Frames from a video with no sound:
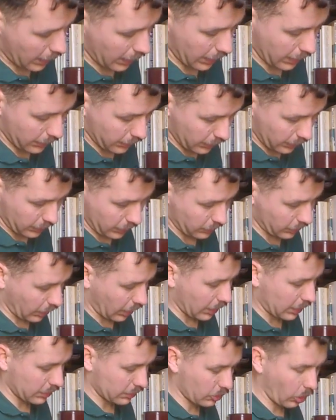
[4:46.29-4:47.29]
the
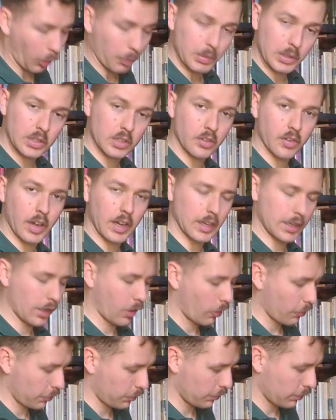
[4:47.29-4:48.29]
design is copied directly
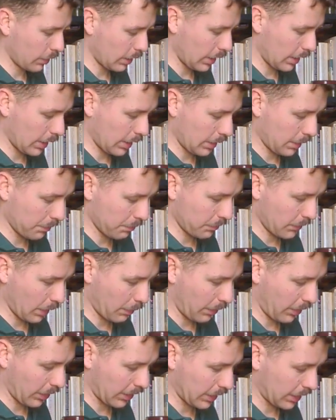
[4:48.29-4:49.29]
off
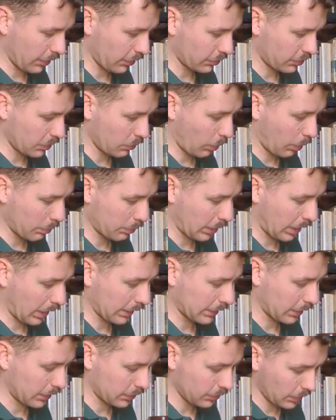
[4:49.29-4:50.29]
American LC1
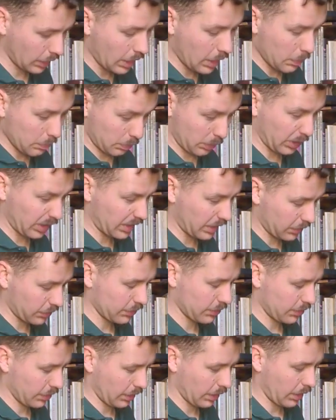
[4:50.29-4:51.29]
practice, but it
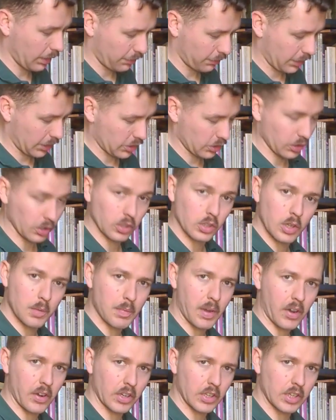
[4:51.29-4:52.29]
isn't an official
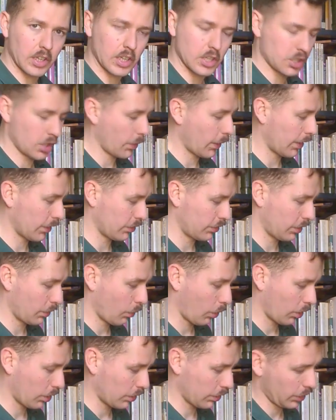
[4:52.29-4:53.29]
American issue
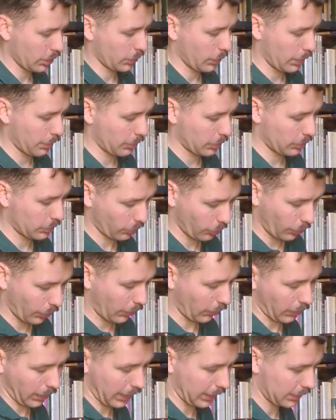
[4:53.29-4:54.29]
LC1 equipment or
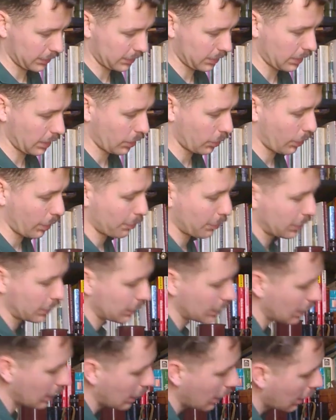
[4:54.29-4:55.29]
LS equipment.
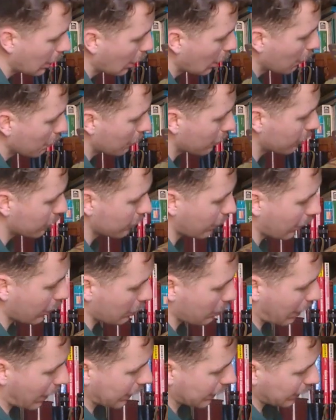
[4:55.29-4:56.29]
Moving around
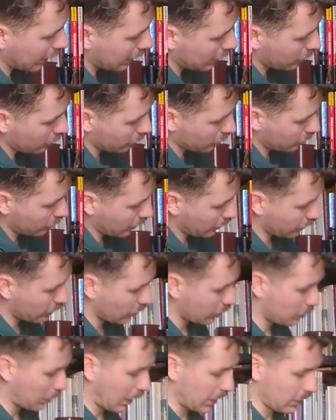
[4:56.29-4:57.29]
the back here, you can see the
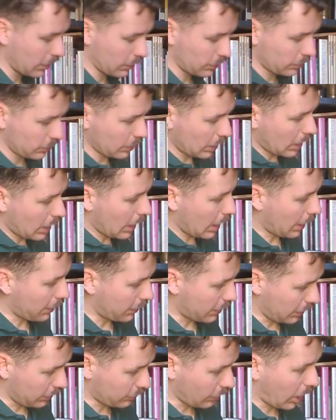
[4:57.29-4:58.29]
suspenders,
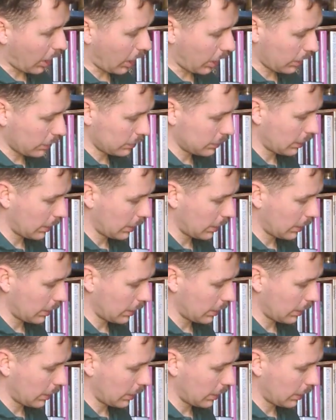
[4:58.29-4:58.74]
and these are